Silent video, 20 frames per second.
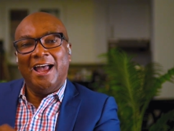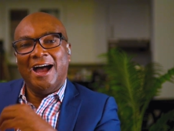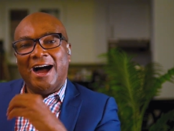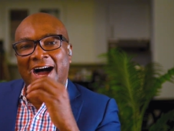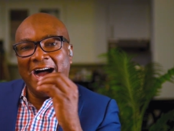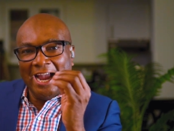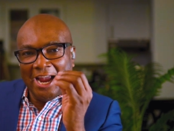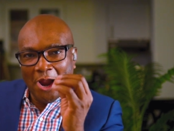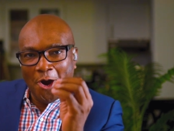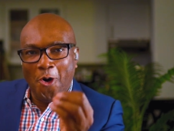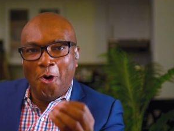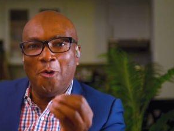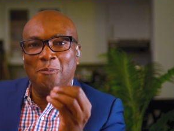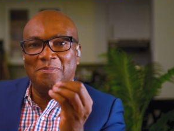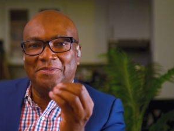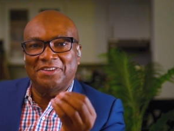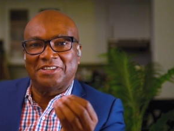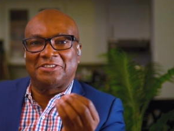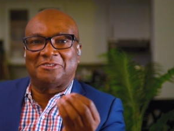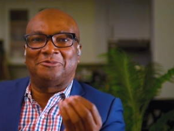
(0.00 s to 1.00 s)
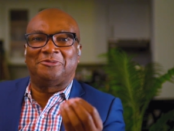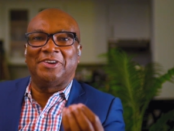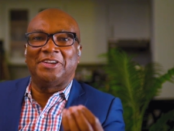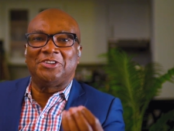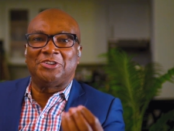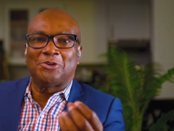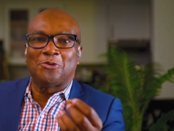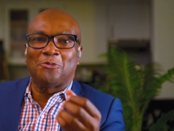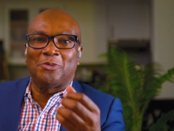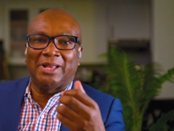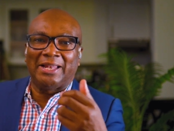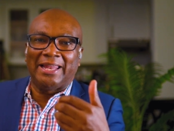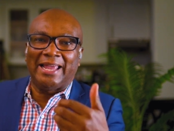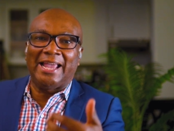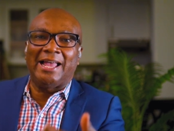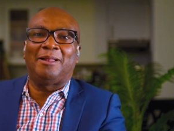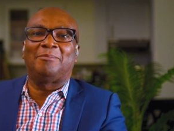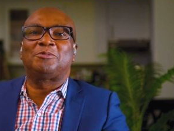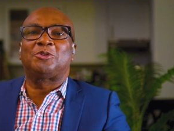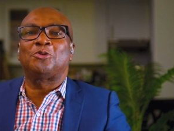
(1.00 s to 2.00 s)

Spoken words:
I hope this video will help